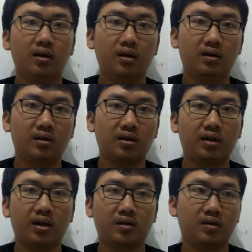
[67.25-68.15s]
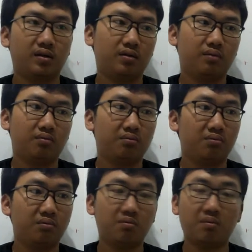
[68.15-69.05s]
such as
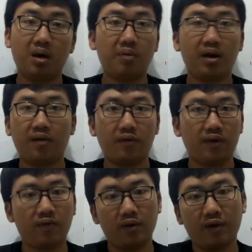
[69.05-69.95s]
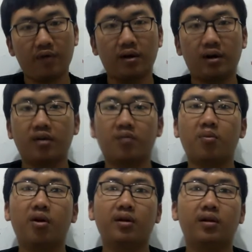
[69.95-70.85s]
maybe if you ever heard of
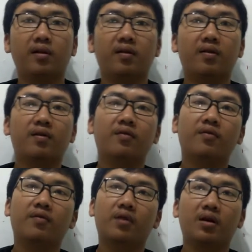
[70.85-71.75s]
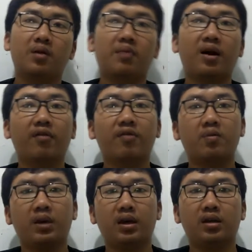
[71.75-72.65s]
modals, part of
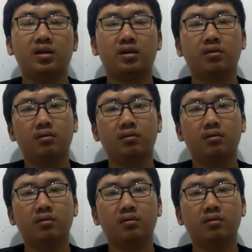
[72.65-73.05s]
speech,